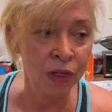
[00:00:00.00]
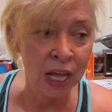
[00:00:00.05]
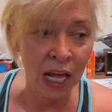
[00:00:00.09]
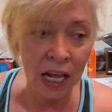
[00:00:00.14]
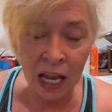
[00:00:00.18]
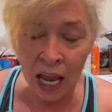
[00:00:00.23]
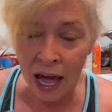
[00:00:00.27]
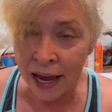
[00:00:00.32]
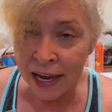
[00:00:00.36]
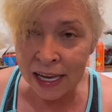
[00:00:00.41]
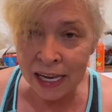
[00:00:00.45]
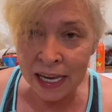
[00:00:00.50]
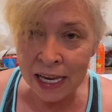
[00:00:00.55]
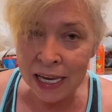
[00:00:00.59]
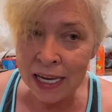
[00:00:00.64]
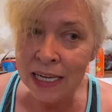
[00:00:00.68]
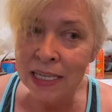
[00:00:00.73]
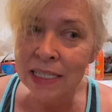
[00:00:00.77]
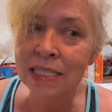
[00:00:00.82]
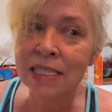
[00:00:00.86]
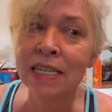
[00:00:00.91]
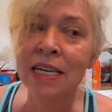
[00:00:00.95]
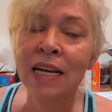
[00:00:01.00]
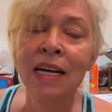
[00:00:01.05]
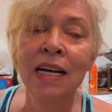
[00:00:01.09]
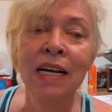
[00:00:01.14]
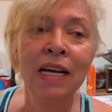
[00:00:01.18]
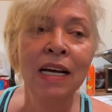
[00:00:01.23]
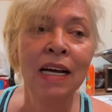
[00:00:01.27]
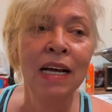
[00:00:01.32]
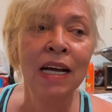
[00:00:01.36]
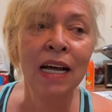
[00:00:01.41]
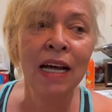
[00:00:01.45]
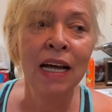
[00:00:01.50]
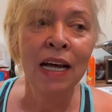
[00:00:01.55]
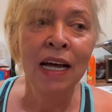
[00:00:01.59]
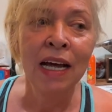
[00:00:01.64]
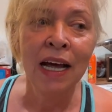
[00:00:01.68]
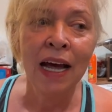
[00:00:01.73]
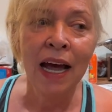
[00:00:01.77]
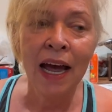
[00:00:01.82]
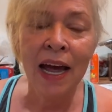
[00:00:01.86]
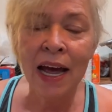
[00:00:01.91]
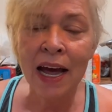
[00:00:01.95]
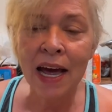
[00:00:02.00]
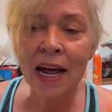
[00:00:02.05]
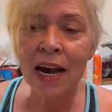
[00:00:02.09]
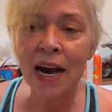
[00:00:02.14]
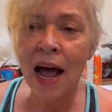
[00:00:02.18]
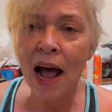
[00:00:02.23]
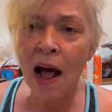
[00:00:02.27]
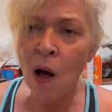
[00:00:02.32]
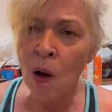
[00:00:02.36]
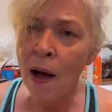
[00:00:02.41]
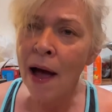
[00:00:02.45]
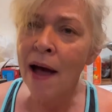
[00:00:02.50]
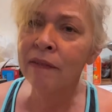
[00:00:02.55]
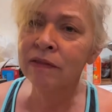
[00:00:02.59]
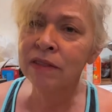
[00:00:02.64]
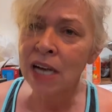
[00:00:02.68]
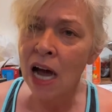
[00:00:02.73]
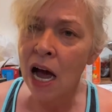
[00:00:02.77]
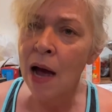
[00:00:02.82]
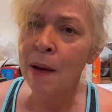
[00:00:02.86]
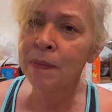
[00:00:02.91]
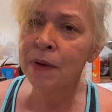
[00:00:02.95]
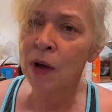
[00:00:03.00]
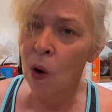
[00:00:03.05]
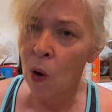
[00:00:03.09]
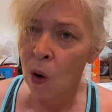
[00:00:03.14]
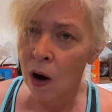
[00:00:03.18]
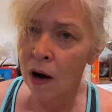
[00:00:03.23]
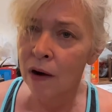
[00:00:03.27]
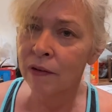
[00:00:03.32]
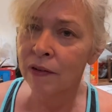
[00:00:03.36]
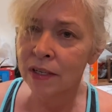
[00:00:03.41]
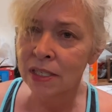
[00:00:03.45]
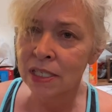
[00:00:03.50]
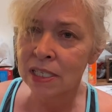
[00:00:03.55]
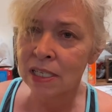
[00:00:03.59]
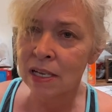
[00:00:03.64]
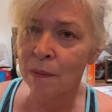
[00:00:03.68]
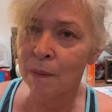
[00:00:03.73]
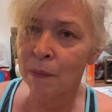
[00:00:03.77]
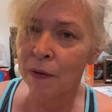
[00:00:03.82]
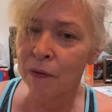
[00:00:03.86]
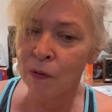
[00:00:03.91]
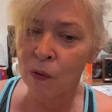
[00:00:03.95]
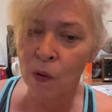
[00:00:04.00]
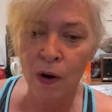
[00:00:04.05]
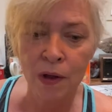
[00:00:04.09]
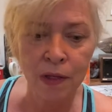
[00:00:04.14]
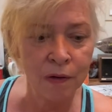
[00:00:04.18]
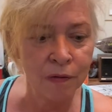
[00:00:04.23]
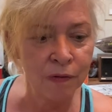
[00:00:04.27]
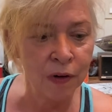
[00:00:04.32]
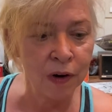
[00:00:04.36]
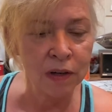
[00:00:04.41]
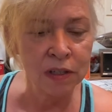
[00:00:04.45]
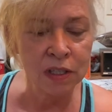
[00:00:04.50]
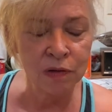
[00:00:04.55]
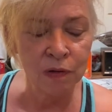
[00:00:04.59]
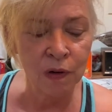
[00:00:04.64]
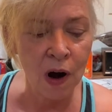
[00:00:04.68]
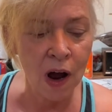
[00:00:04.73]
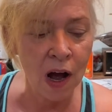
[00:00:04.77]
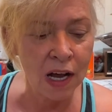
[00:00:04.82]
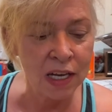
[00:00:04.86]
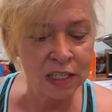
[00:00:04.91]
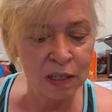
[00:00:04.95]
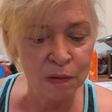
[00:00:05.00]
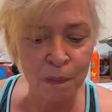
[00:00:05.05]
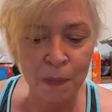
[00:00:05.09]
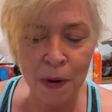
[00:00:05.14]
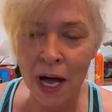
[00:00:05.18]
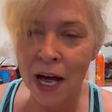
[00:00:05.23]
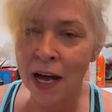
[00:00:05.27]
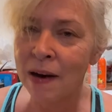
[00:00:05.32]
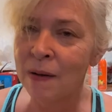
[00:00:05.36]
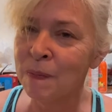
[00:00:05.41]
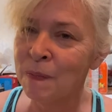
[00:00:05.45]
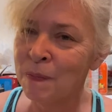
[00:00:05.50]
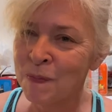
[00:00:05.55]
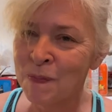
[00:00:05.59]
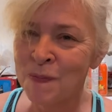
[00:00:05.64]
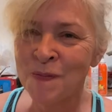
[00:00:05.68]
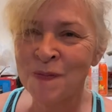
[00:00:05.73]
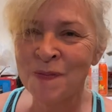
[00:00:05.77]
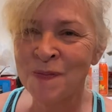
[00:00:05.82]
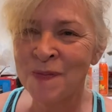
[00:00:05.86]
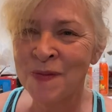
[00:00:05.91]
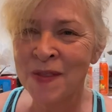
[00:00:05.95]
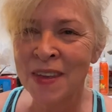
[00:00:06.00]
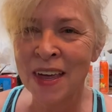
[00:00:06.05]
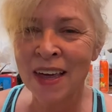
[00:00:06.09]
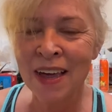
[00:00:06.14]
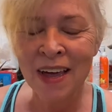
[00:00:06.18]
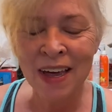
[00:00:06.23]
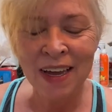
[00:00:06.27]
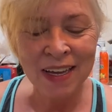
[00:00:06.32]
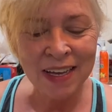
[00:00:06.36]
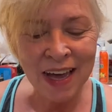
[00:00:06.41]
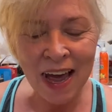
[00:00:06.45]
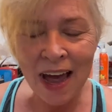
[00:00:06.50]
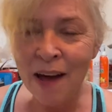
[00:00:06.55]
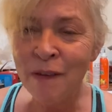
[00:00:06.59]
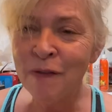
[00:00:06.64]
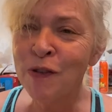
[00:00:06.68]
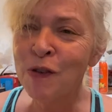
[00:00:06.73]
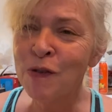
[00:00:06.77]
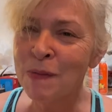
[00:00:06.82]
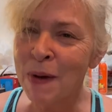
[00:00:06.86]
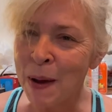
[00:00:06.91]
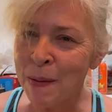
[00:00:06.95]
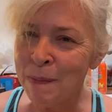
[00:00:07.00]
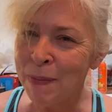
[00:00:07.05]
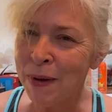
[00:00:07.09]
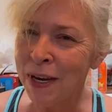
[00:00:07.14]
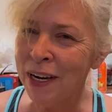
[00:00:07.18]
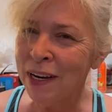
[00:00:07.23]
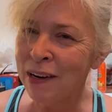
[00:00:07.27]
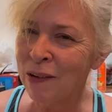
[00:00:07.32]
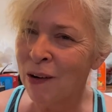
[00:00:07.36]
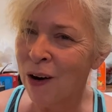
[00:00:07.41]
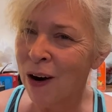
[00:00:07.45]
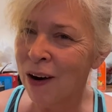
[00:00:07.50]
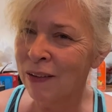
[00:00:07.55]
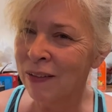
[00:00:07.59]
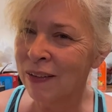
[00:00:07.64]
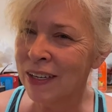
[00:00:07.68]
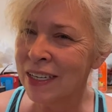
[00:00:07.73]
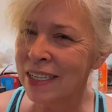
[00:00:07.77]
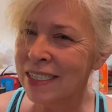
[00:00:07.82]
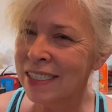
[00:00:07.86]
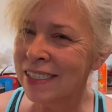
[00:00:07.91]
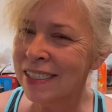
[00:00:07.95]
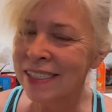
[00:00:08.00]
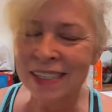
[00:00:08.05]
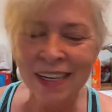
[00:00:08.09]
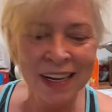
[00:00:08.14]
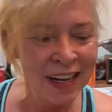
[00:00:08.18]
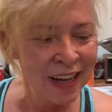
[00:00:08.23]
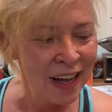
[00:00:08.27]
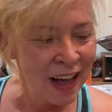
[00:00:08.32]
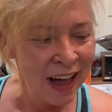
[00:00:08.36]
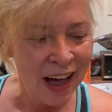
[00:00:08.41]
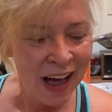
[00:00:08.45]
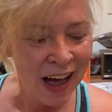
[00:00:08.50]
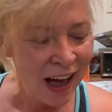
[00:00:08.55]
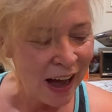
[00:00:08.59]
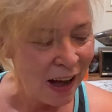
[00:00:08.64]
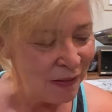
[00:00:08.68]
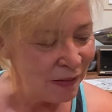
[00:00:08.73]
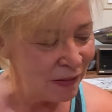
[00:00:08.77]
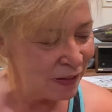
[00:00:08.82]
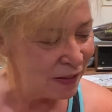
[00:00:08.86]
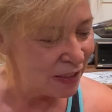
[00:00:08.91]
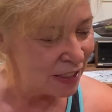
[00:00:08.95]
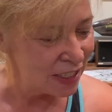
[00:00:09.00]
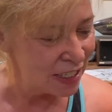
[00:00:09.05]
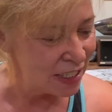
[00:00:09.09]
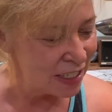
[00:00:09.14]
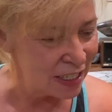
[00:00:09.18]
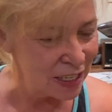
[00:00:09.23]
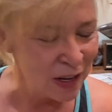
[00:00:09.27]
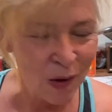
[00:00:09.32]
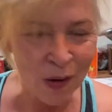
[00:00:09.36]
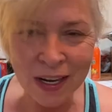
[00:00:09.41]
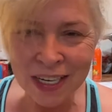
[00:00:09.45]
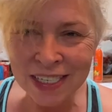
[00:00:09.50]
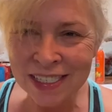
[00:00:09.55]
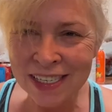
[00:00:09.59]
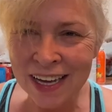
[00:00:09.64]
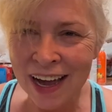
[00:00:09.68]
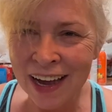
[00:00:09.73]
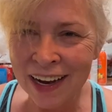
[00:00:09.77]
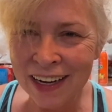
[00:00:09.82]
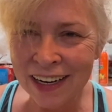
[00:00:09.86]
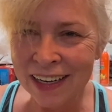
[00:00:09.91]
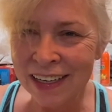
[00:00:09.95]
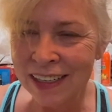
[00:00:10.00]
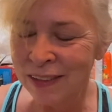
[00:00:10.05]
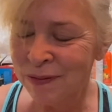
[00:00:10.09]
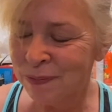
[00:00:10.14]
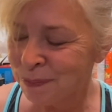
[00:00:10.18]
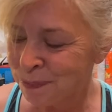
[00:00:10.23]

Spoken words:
they like heat. And I'll have time to harvest them before the first frost, but yay for my bean harvest. I'm just so excited.